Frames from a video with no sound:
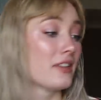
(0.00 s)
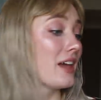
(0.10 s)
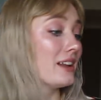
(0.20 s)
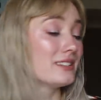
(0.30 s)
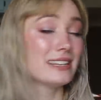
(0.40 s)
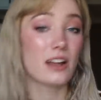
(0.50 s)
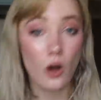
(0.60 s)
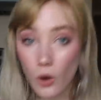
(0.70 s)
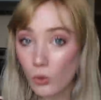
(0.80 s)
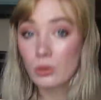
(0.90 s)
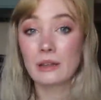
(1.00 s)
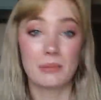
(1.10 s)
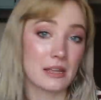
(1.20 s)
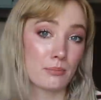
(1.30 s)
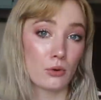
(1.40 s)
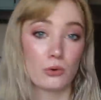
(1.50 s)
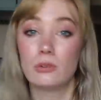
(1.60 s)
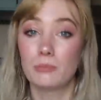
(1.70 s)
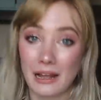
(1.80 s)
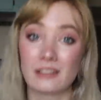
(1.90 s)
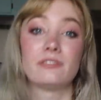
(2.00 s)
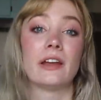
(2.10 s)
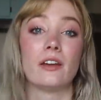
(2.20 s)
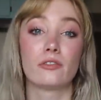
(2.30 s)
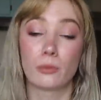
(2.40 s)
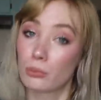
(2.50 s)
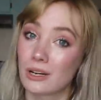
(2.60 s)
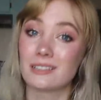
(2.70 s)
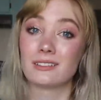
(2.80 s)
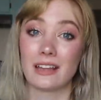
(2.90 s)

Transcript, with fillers: That is the only people who benefit from prison